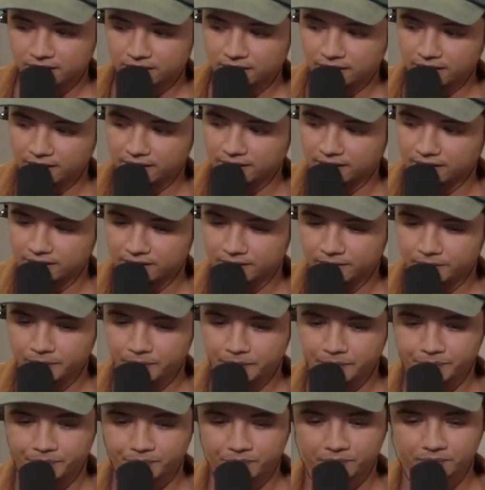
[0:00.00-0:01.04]
Yeah.
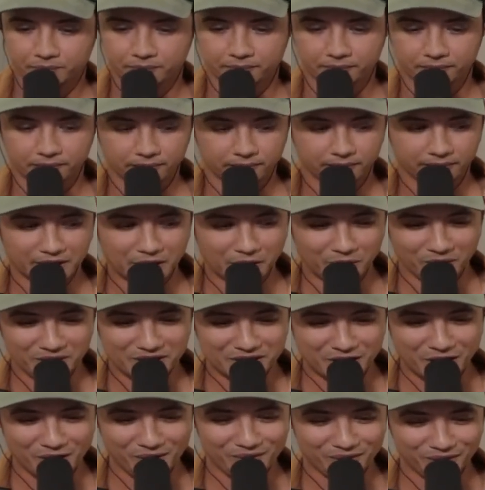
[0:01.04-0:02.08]
What's
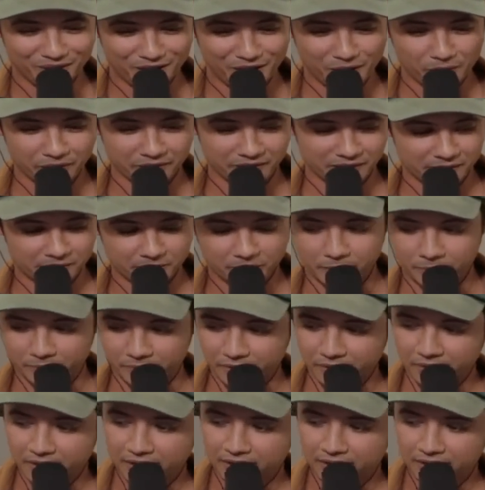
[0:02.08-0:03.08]
going on with these people?